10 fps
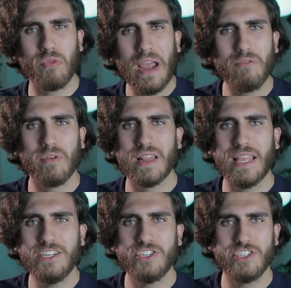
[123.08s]
right
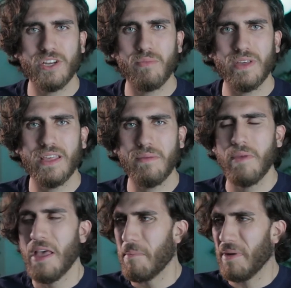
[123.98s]
relationship with him.
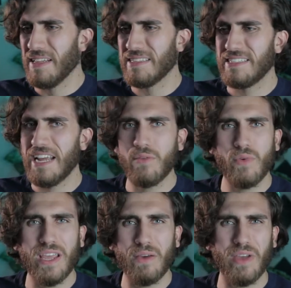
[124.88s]
But instead
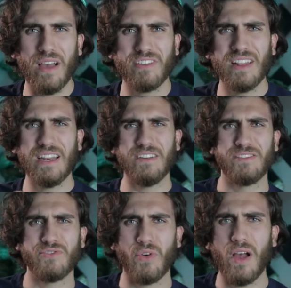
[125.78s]
we, we often let
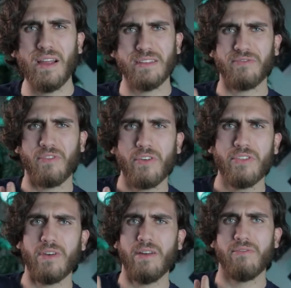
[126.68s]
it draw us
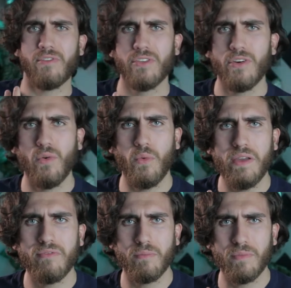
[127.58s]
farther and further
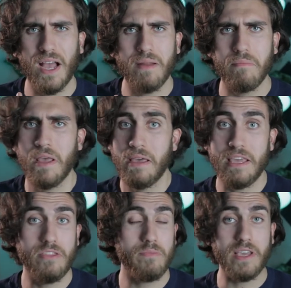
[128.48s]
away from God,
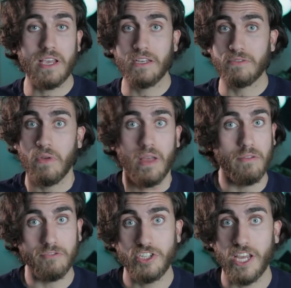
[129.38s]
either because
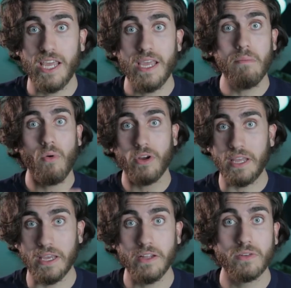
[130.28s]
of shame or
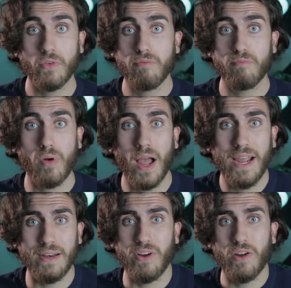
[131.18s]
guilt or of
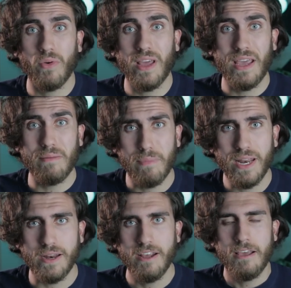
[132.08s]
pride. We don't want to
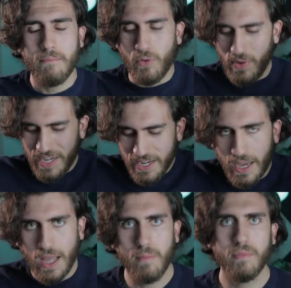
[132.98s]
admit it. But we need to
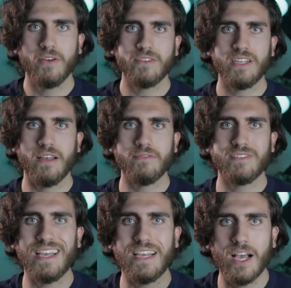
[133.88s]
humble
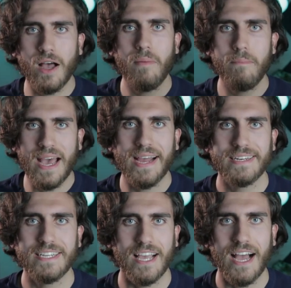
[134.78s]
ourselves and come
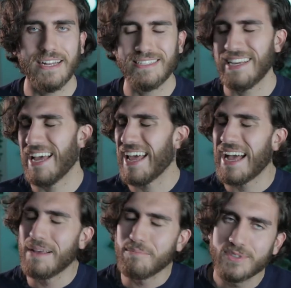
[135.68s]
back to God and say, God,
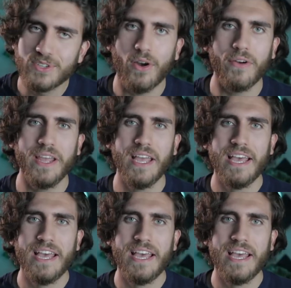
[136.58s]
I'm sorry.